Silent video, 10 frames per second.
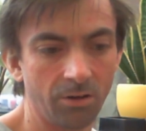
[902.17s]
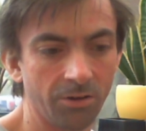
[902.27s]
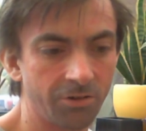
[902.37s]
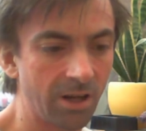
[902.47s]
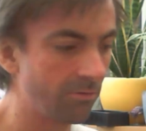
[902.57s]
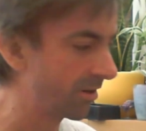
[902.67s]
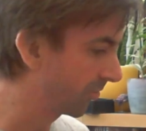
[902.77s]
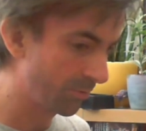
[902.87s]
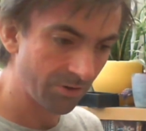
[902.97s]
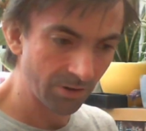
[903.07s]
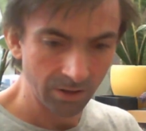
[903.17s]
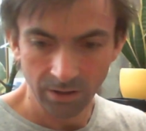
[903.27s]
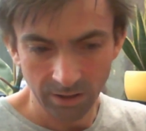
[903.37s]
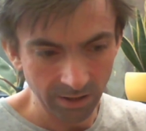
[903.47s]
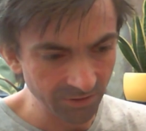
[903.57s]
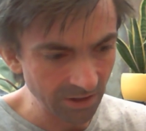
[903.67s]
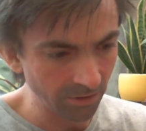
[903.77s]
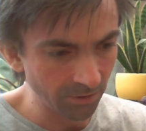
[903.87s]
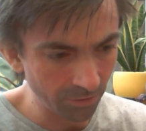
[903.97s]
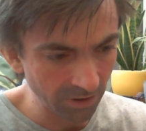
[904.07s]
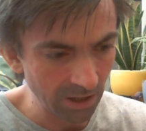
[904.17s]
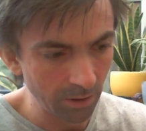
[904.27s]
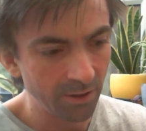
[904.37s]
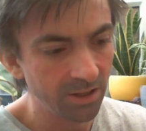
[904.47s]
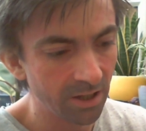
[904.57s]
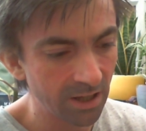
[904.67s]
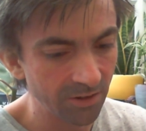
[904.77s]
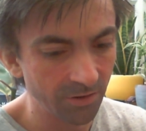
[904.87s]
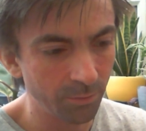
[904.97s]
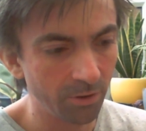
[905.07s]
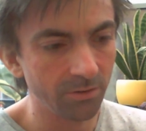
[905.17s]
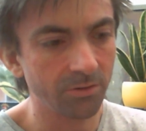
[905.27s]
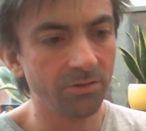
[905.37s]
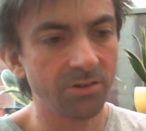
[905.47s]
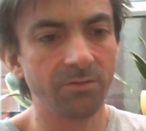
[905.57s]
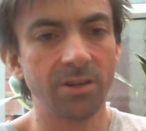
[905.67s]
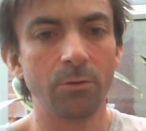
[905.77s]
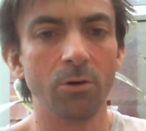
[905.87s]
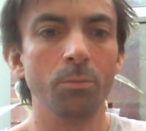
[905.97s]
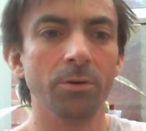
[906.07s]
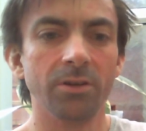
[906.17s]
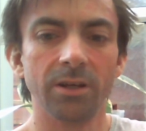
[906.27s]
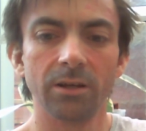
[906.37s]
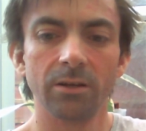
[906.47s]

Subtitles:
the chain rasps, and it said on the front how many you get, but I've now opened it.